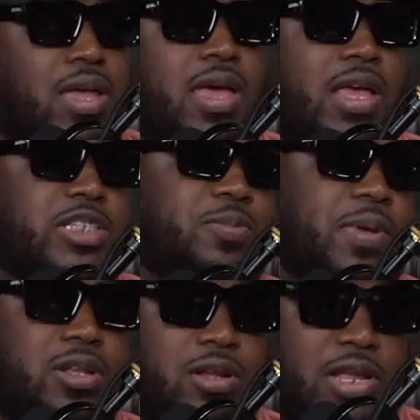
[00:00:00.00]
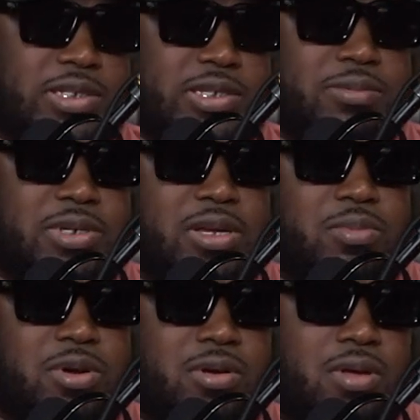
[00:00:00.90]
Yeah. And speaking on that subject,
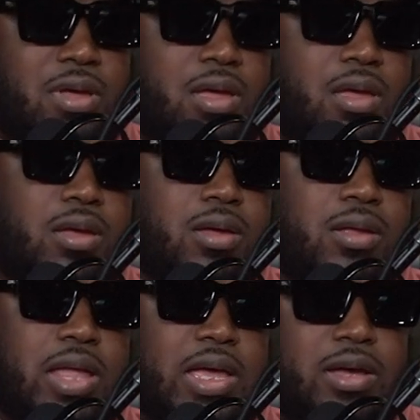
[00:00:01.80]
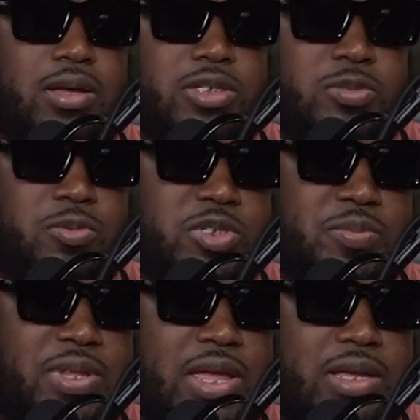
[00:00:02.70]
bro, like
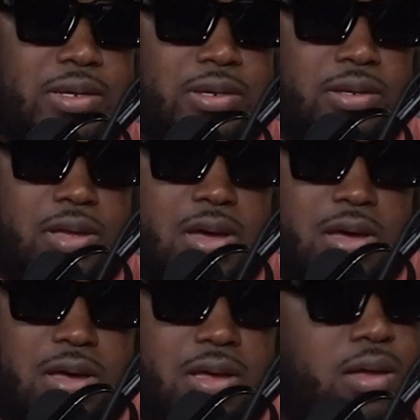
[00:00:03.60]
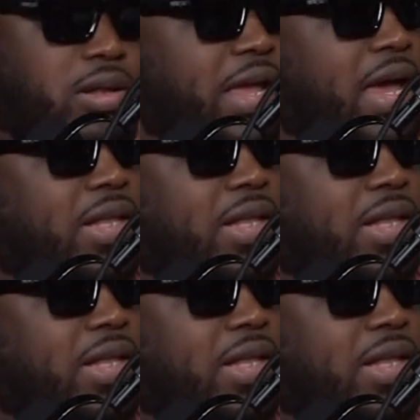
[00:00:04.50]
sportsmen, they got